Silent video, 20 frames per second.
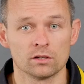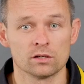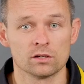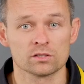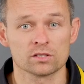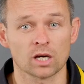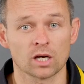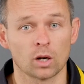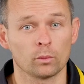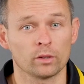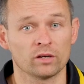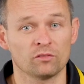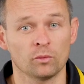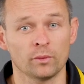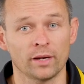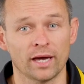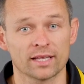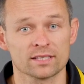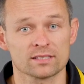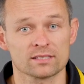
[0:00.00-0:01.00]
So if we
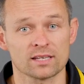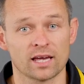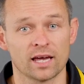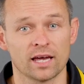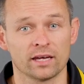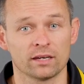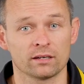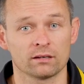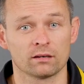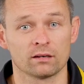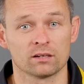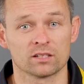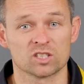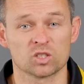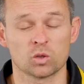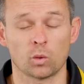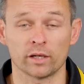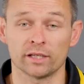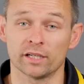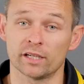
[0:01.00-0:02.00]
had, say,
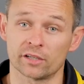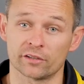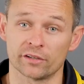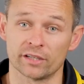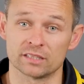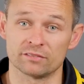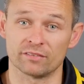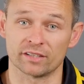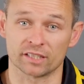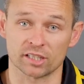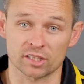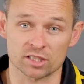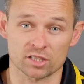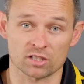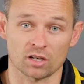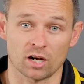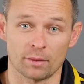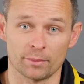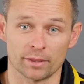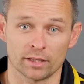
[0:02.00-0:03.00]
20 degrees of ignition
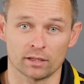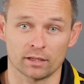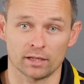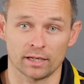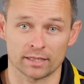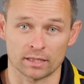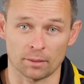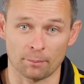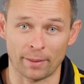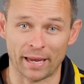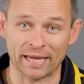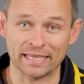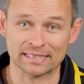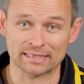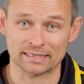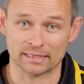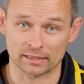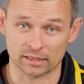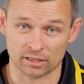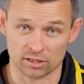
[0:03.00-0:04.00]
timing in the
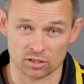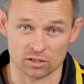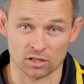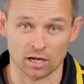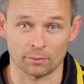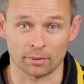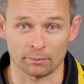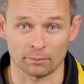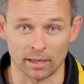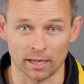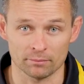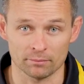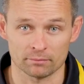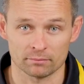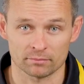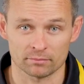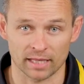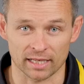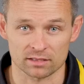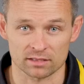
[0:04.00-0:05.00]
base ignition timing map,
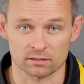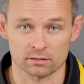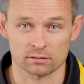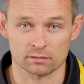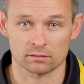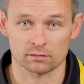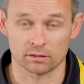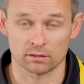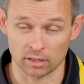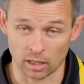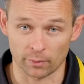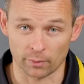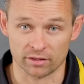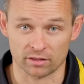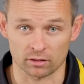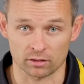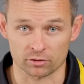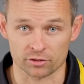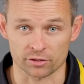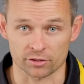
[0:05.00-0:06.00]
that's the no
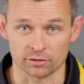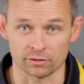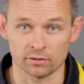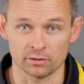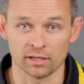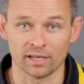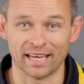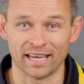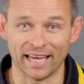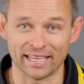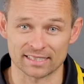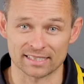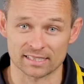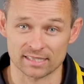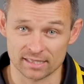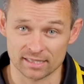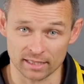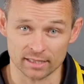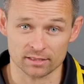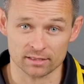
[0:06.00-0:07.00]
ethanol tune, and
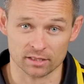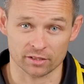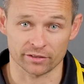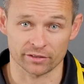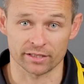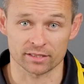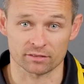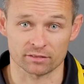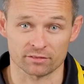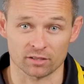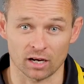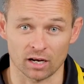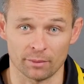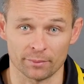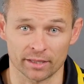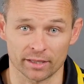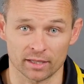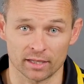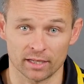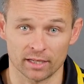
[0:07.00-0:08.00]
6 degrees of
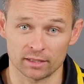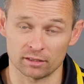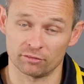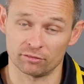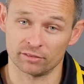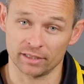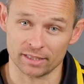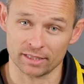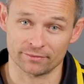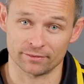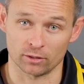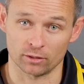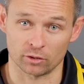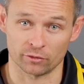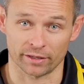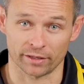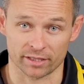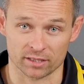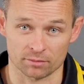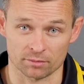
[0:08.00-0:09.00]
timing in the flex fuel
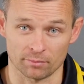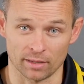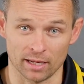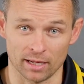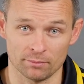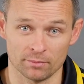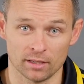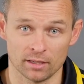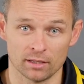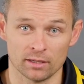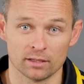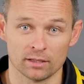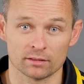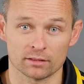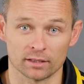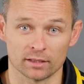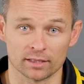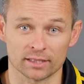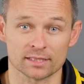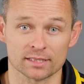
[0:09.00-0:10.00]
correction map,
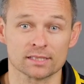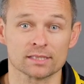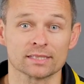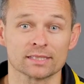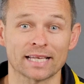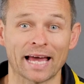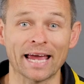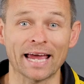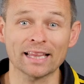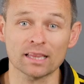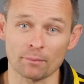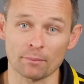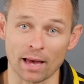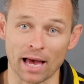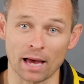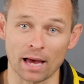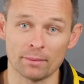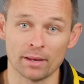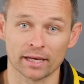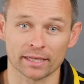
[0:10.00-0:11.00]
then this scalar
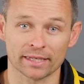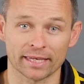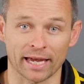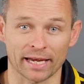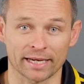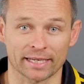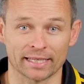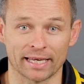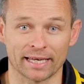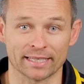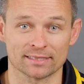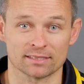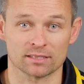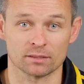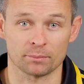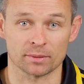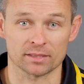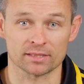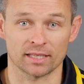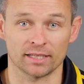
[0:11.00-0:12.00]
map calculates the
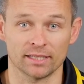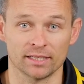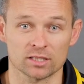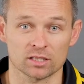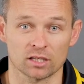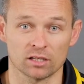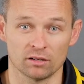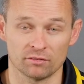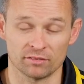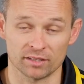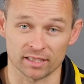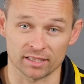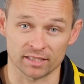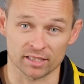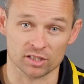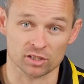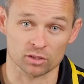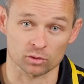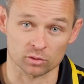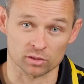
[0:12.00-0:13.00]
percentage of the
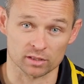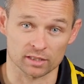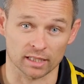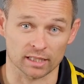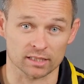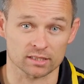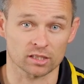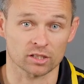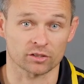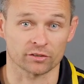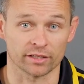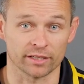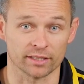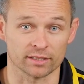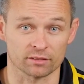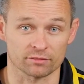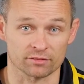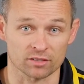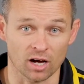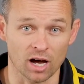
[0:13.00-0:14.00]
additional 6 degrees
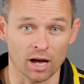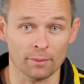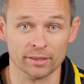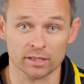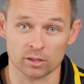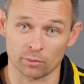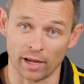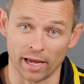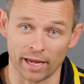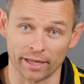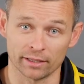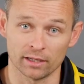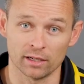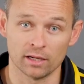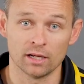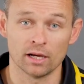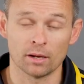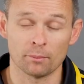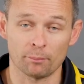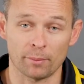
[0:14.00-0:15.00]
of timing to add
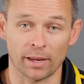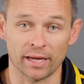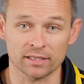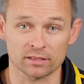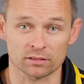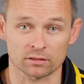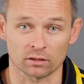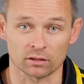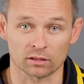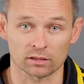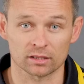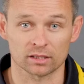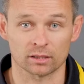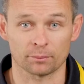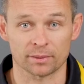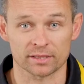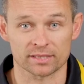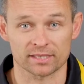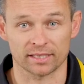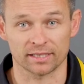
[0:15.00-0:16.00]
based on the
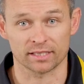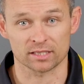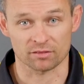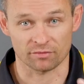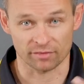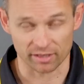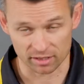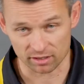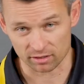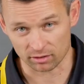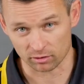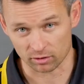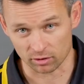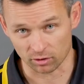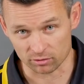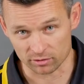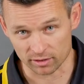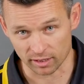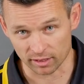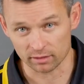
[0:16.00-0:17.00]
percentage of ethanol
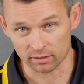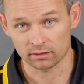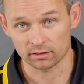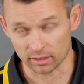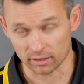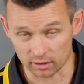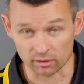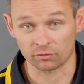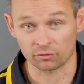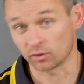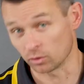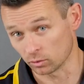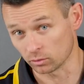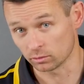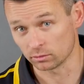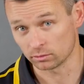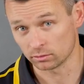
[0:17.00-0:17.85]
content in the fuel.